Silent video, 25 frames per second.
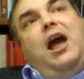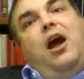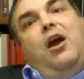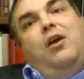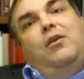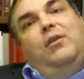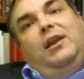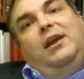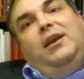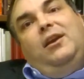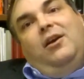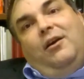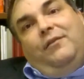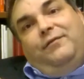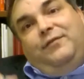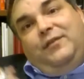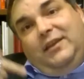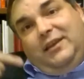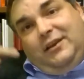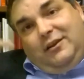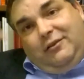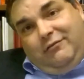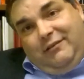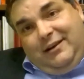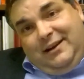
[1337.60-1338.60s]
only offer
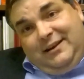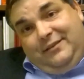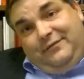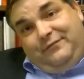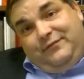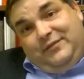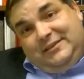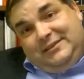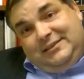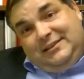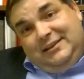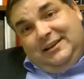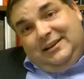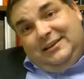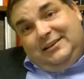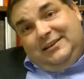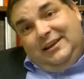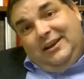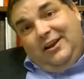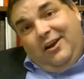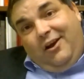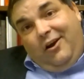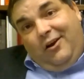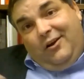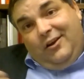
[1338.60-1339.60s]
the credit
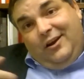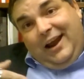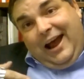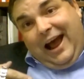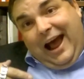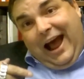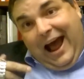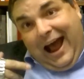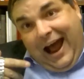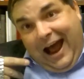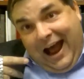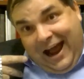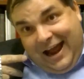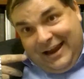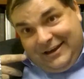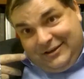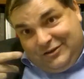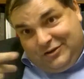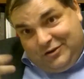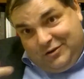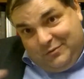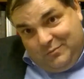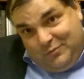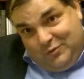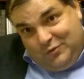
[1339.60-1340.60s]
facility on hard
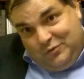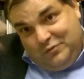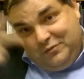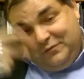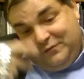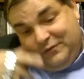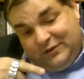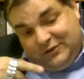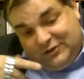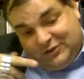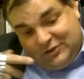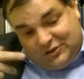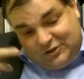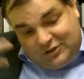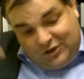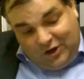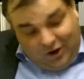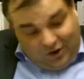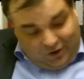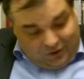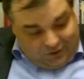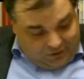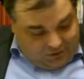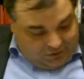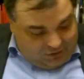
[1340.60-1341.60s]
to move
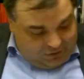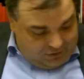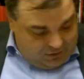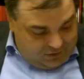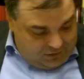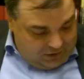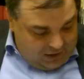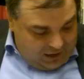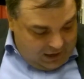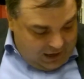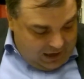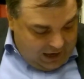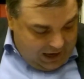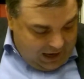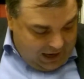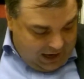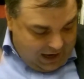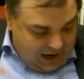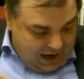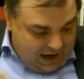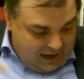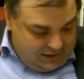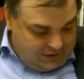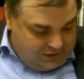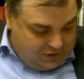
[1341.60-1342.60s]
stock,
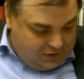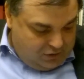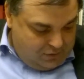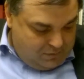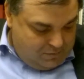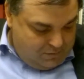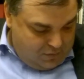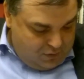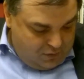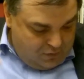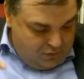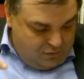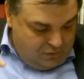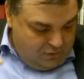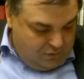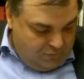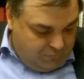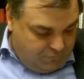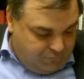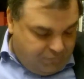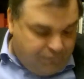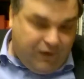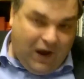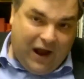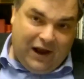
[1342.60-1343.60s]
hard to move
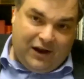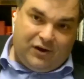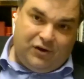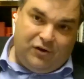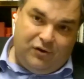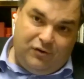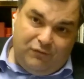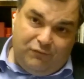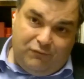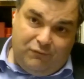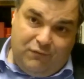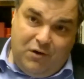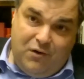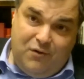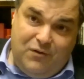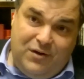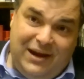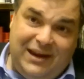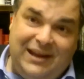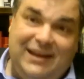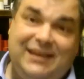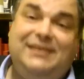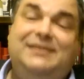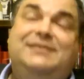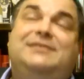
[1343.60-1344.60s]

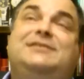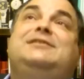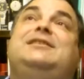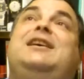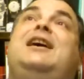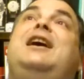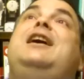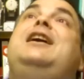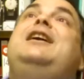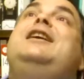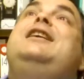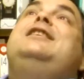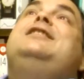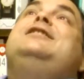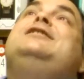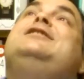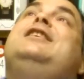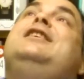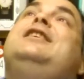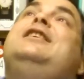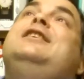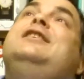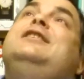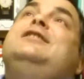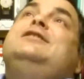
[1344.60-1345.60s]
fuckaroonies.
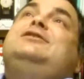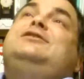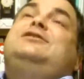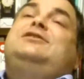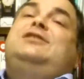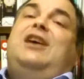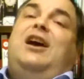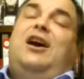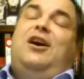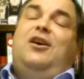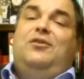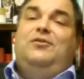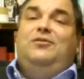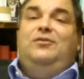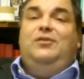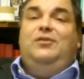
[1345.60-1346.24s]
So